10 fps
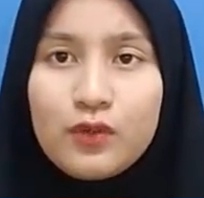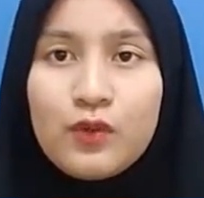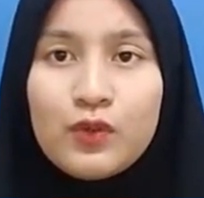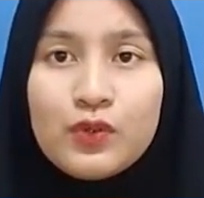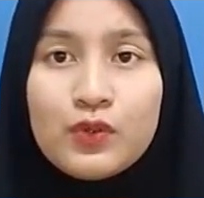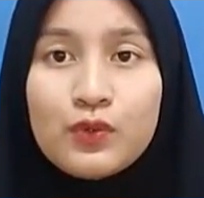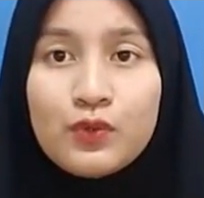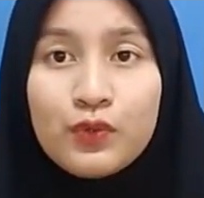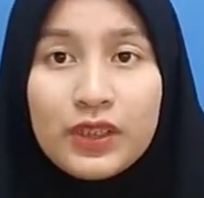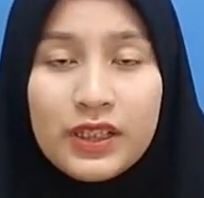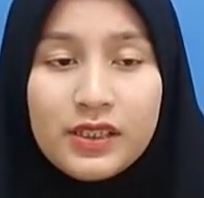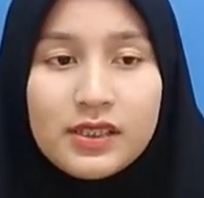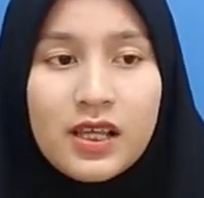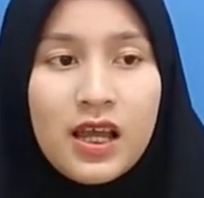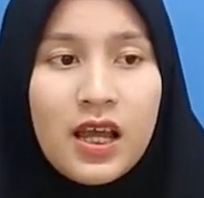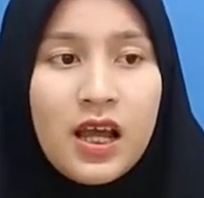to students,